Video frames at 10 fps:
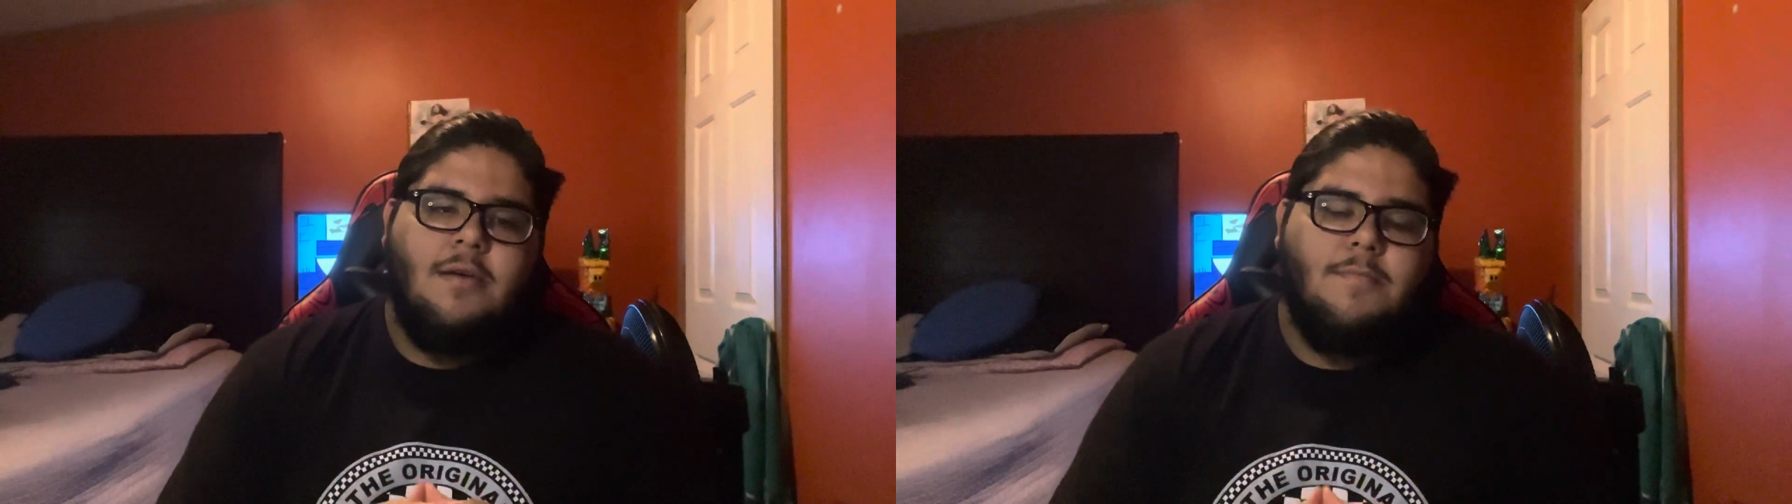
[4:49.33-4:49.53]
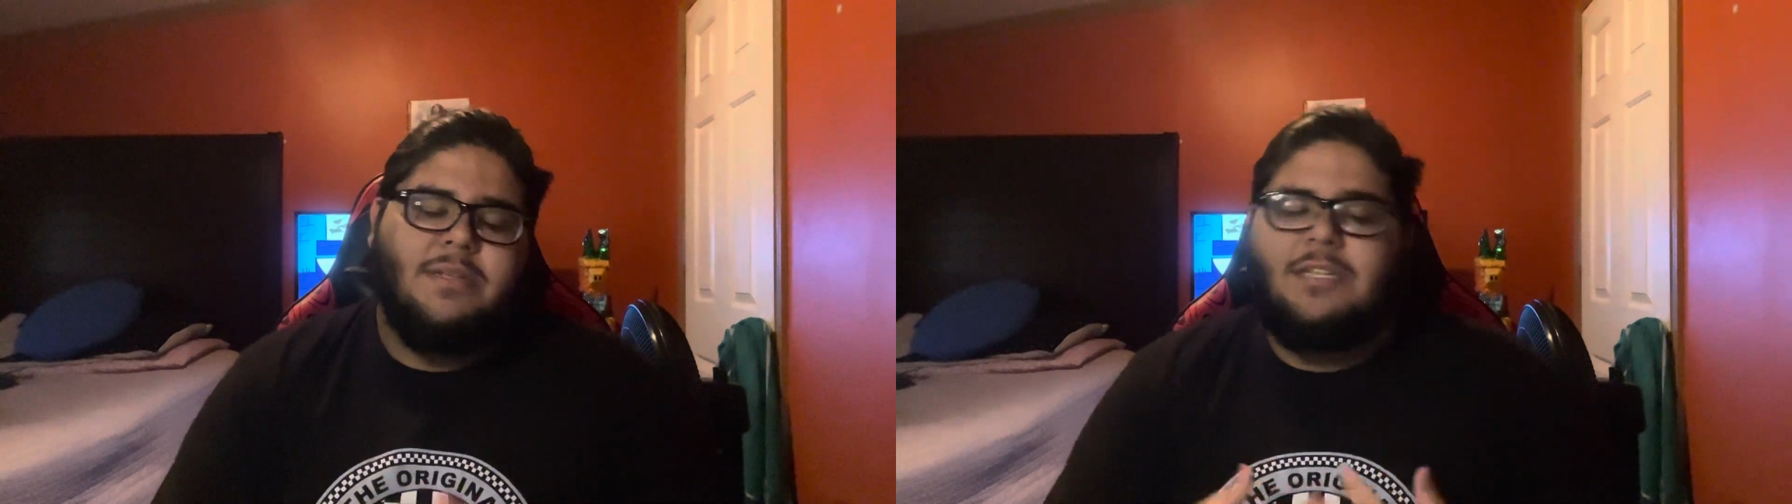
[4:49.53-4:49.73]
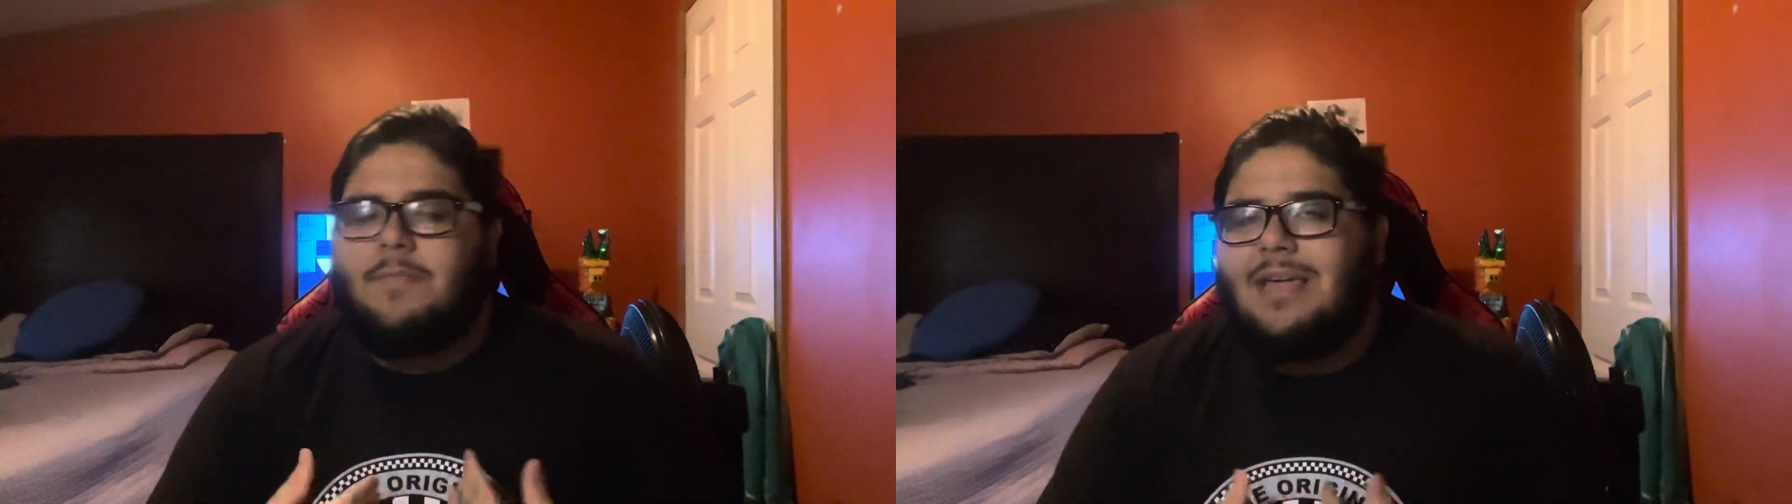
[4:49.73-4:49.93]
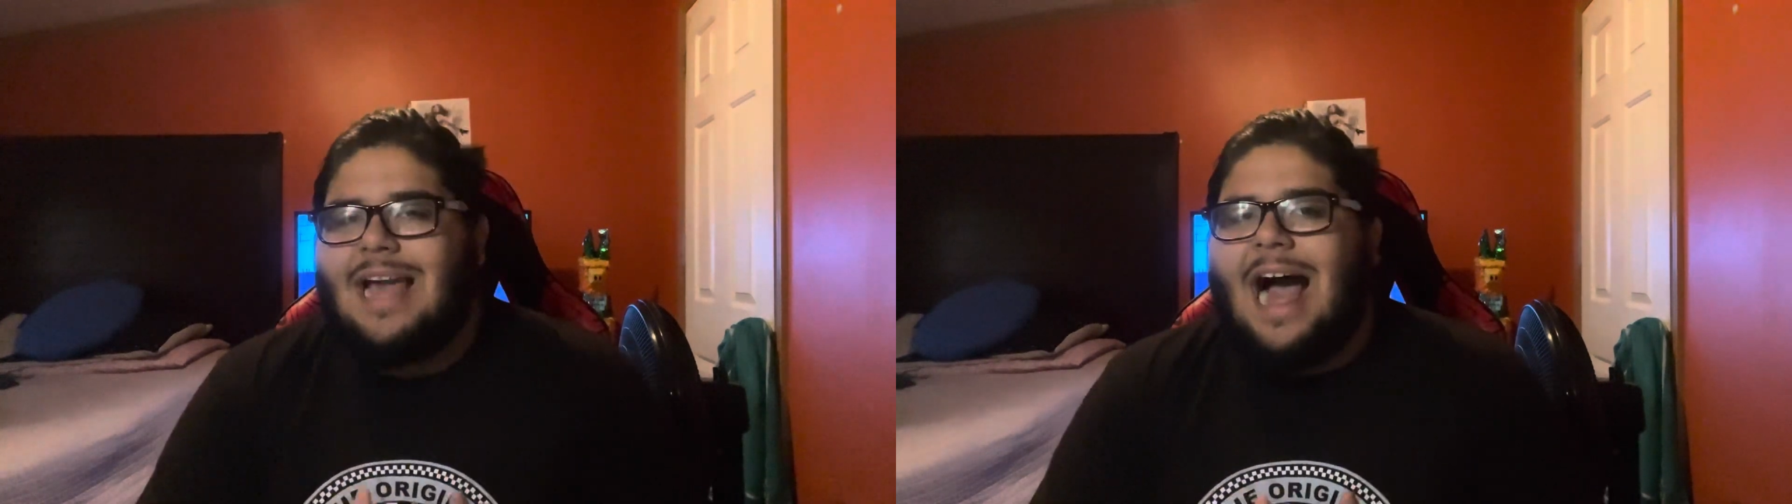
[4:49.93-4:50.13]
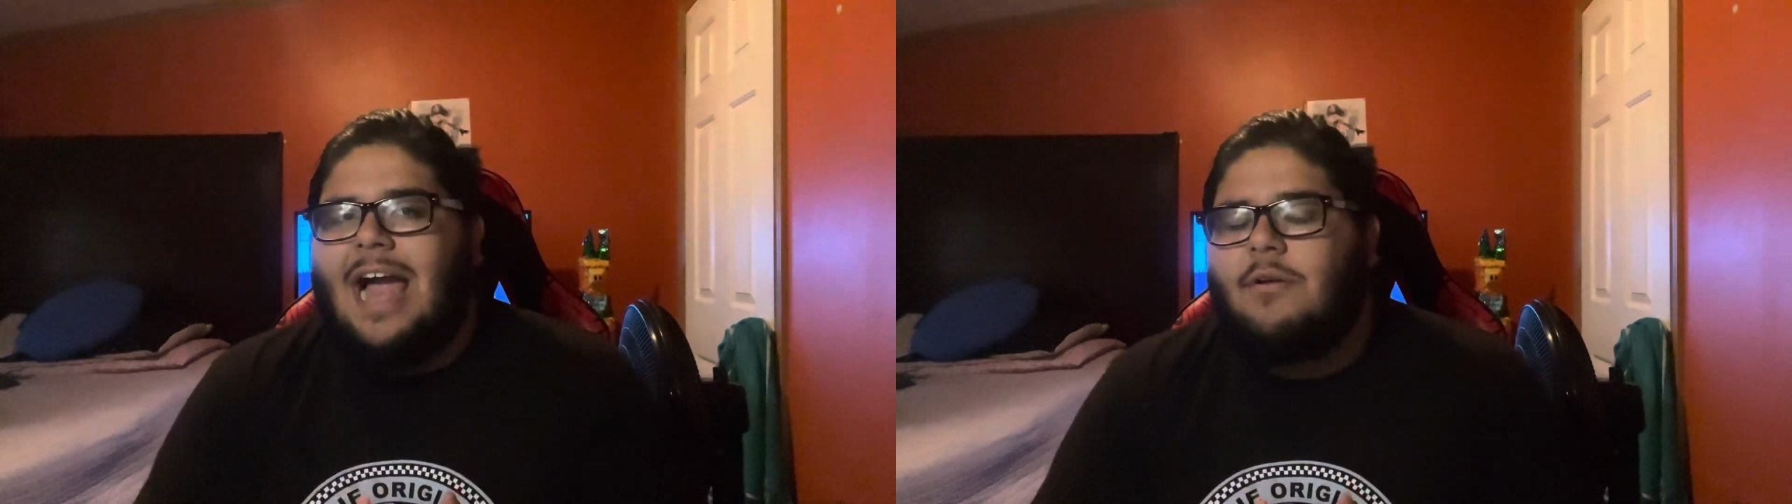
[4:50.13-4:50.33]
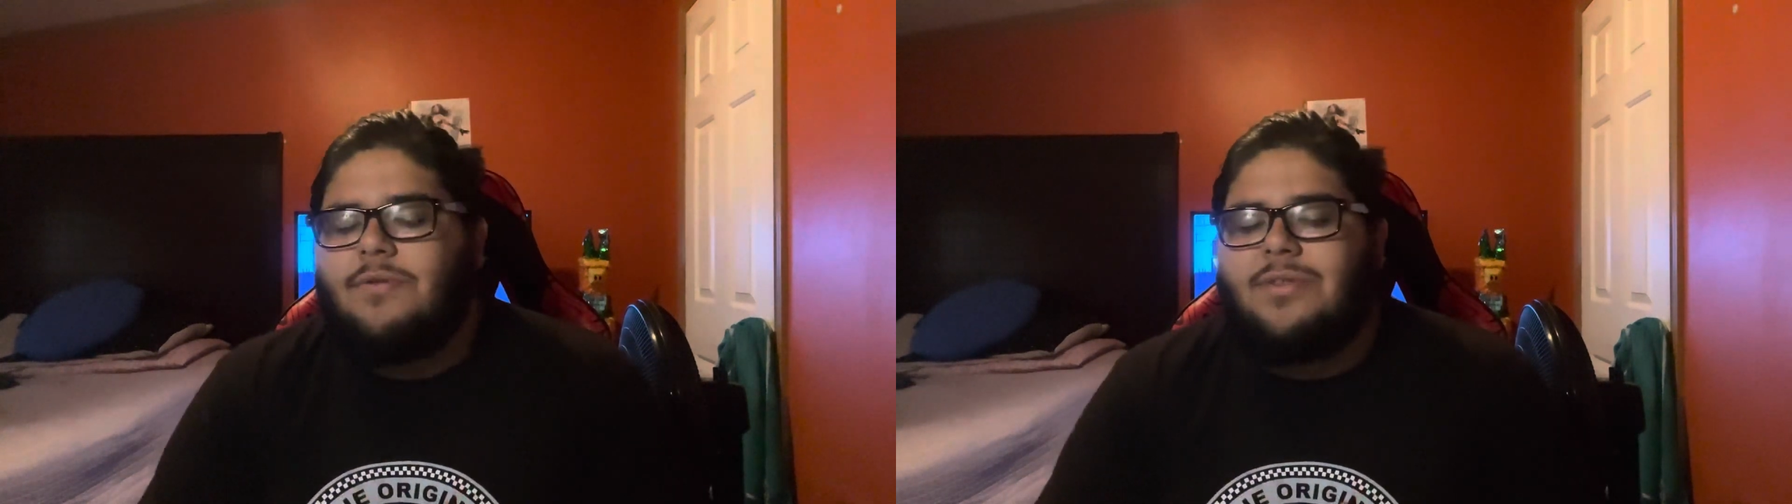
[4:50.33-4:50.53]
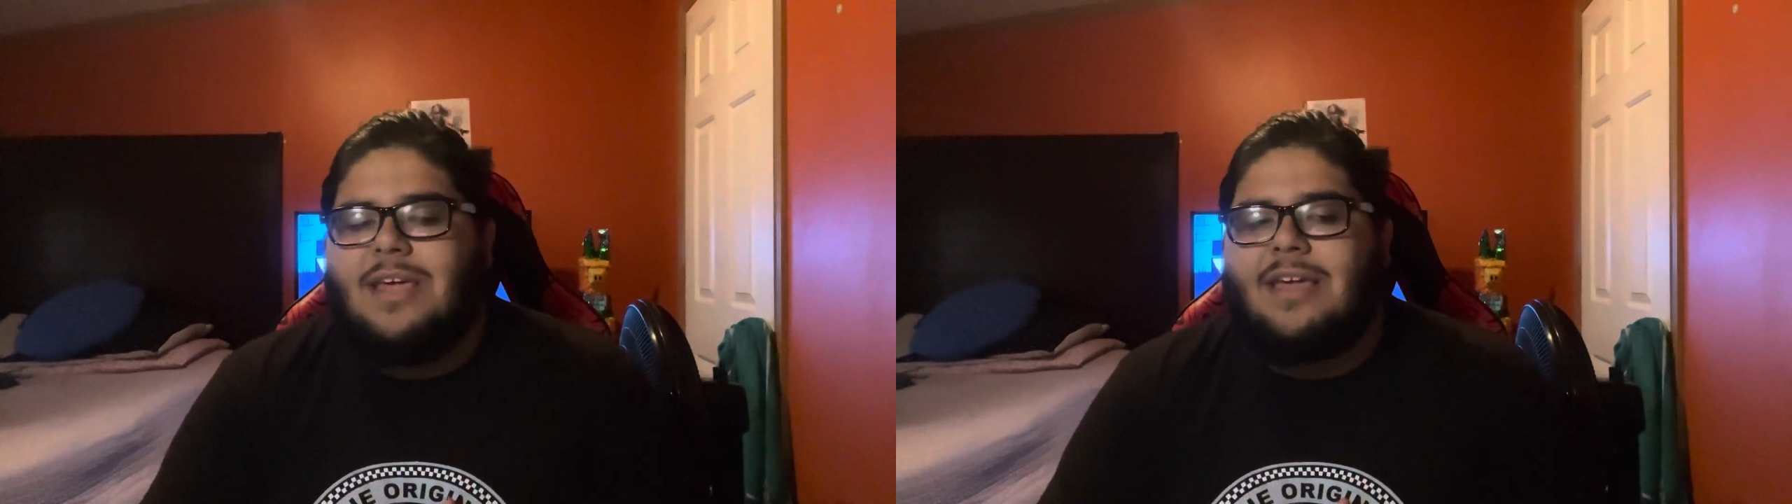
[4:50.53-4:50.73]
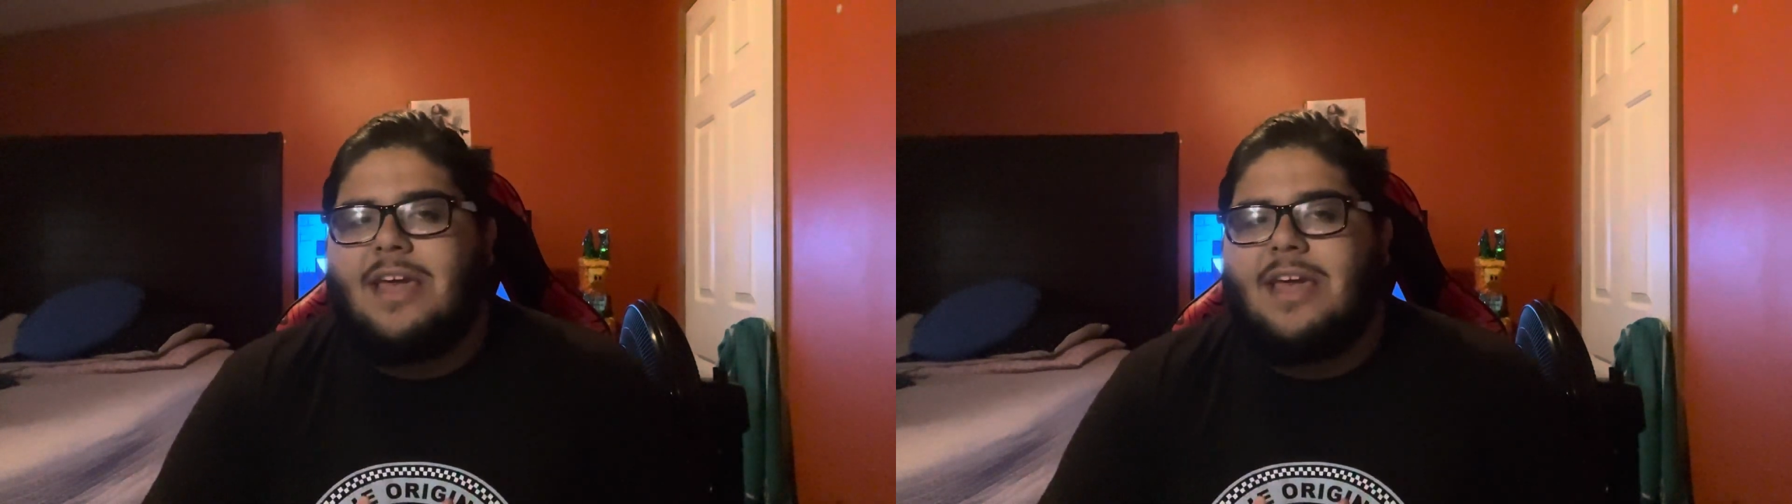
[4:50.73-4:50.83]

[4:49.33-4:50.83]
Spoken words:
But to me, I don't think